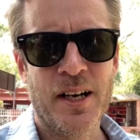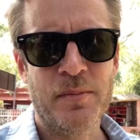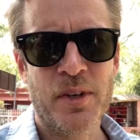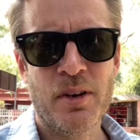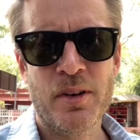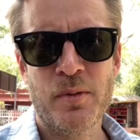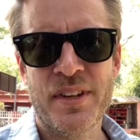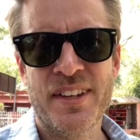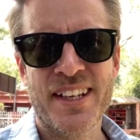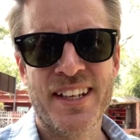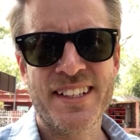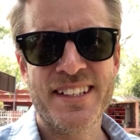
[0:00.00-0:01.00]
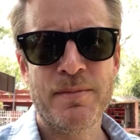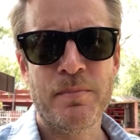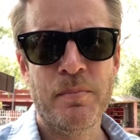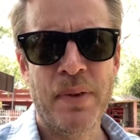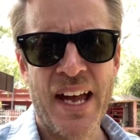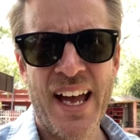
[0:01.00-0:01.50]
I'm going with
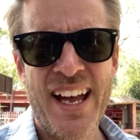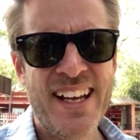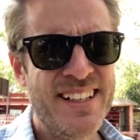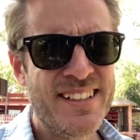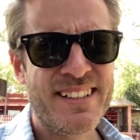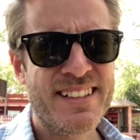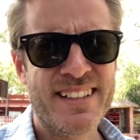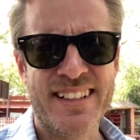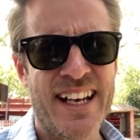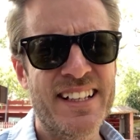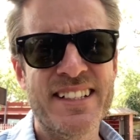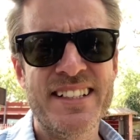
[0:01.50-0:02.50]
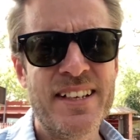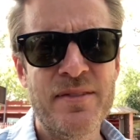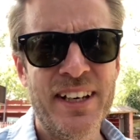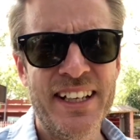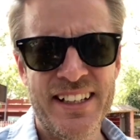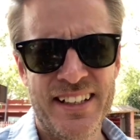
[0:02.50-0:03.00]
bear,
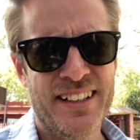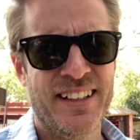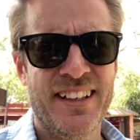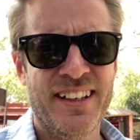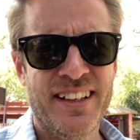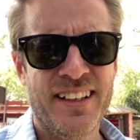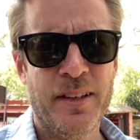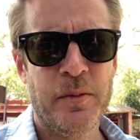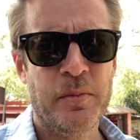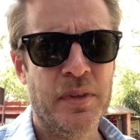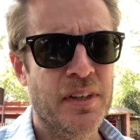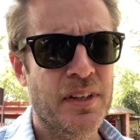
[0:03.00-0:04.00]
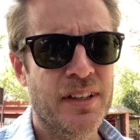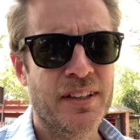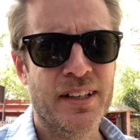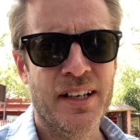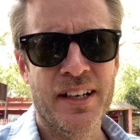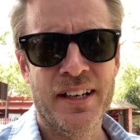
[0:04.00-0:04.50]
tentatively. But
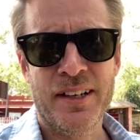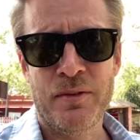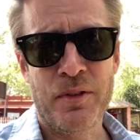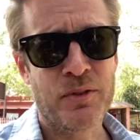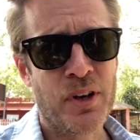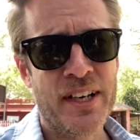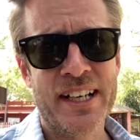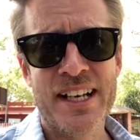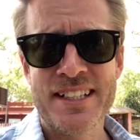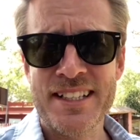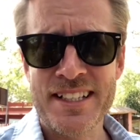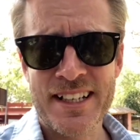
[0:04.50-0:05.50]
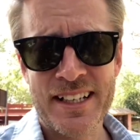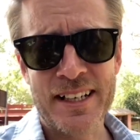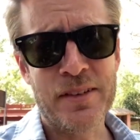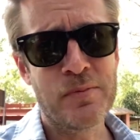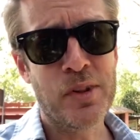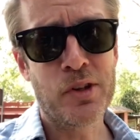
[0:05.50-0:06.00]
if you've got any guesses,
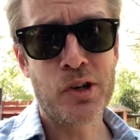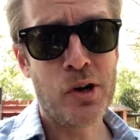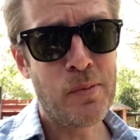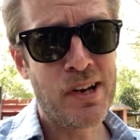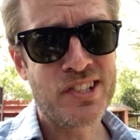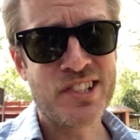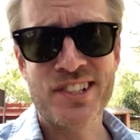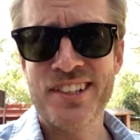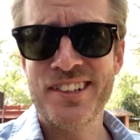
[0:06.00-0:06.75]
leave them in the comments.